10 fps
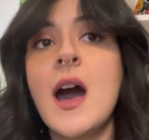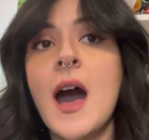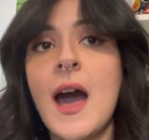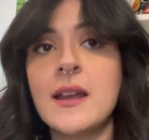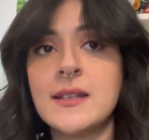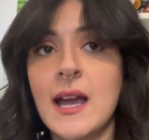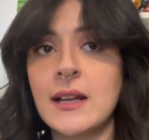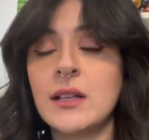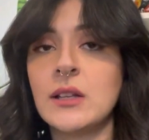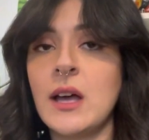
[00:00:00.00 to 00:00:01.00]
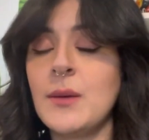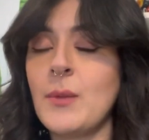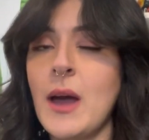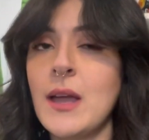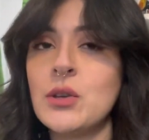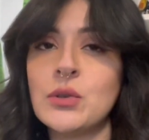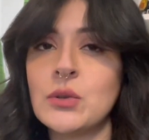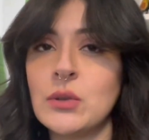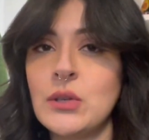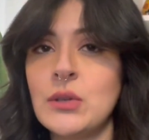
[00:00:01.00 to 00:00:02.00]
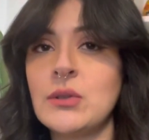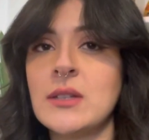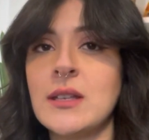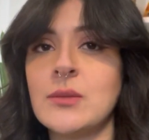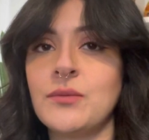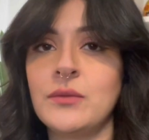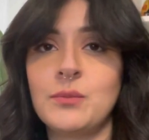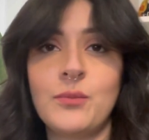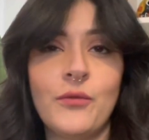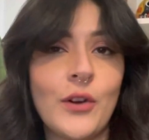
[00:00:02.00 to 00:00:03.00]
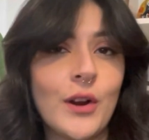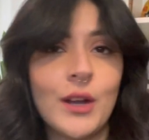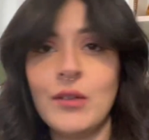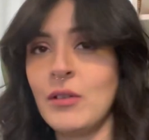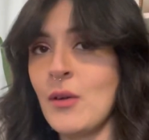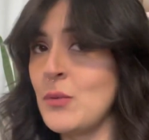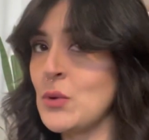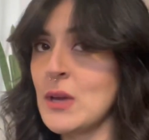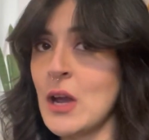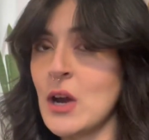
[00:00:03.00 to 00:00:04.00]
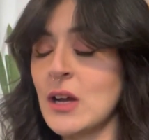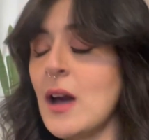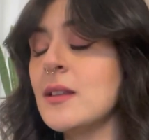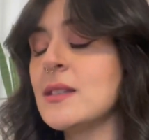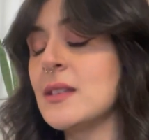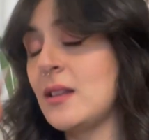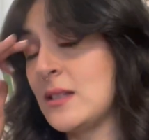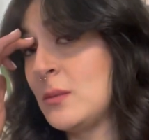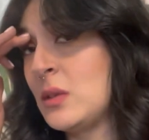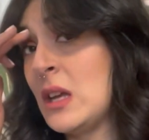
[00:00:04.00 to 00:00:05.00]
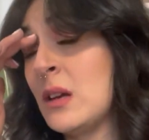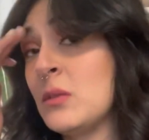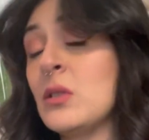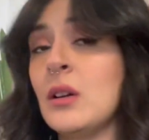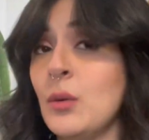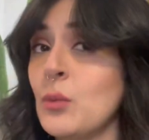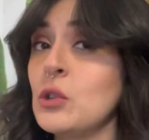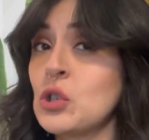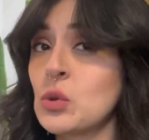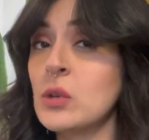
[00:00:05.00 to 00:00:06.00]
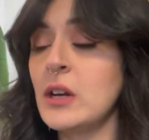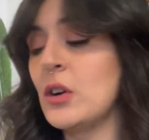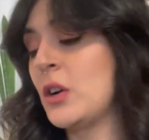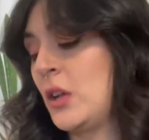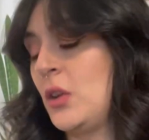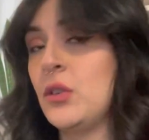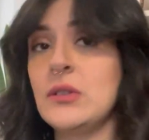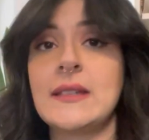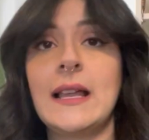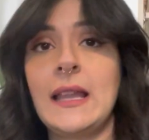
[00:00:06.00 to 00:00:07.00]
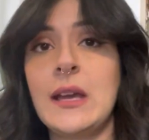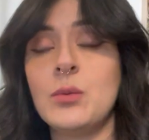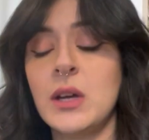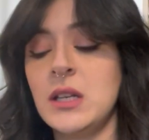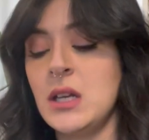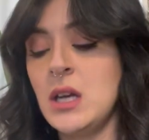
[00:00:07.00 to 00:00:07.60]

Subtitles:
I usually use this for even if I'm doing haircuts, unless I think I'm doing a really short haircut, I'll use that light one,